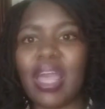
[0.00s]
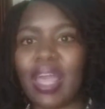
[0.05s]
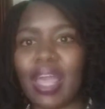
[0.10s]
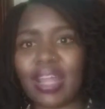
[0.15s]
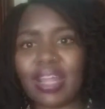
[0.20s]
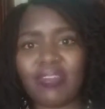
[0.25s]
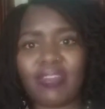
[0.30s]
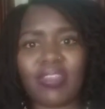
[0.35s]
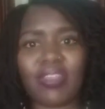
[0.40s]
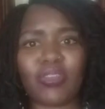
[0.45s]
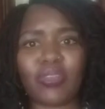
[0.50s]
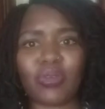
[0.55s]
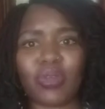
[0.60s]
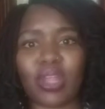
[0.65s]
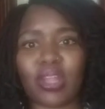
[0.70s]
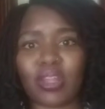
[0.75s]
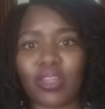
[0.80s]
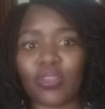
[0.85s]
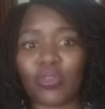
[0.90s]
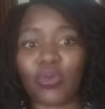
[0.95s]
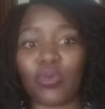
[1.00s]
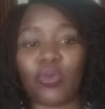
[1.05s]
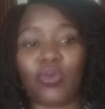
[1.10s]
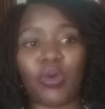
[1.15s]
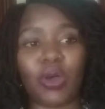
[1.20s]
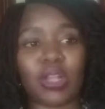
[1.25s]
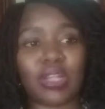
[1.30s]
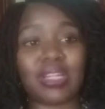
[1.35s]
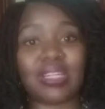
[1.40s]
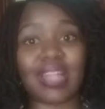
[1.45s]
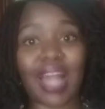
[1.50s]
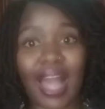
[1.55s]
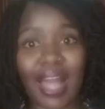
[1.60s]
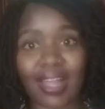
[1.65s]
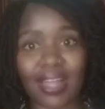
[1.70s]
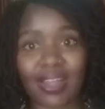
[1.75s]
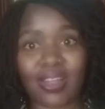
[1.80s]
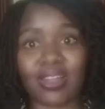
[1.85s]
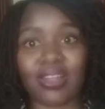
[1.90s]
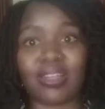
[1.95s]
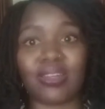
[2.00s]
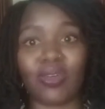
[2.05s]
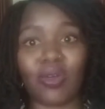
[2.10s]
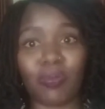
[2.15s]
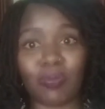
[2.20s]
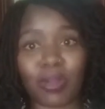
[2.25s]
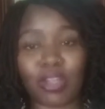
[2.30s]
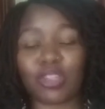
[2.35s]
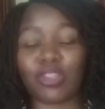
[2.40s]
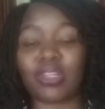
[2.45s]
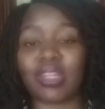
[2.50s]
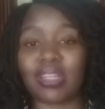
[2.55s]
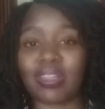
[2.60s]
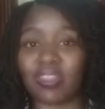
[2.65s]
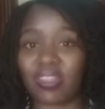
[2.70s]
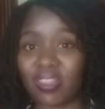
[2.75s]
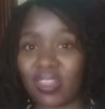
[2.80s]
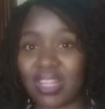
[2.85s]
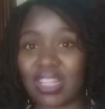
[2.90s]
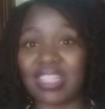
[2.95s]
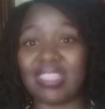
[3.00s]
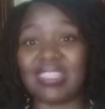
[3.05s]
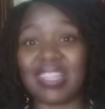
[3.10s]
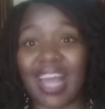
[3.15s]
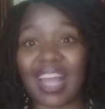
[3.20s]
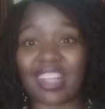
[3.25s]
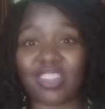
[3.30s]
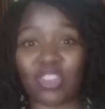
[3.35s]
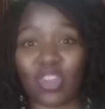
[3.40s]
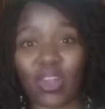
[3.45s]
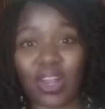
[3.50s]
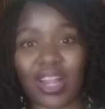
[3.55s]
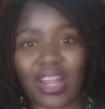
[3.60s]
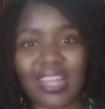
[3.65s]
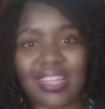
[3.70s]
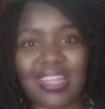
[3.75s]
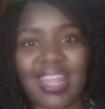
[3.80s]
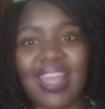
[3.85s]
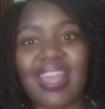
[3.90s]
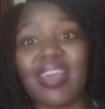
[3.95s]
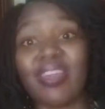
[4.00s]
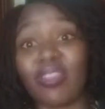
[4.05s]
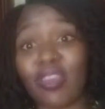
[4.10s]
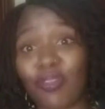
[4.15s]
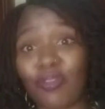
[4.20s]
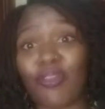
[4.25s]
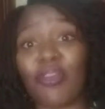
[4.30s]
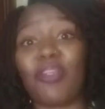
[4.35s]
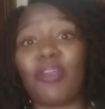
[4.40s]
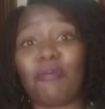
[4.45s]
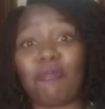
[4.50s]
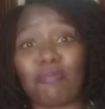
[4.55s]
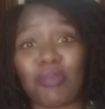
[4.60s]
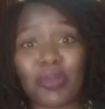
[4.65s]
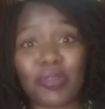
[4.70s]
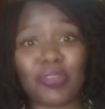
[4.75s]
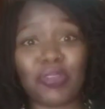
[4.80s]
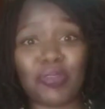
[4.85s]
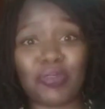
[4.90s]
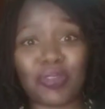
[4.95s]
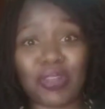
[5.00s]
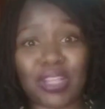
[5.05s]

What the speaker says: And even the Sudanese who are dark in complexion, that's still dark chocolate, they're very beautiful.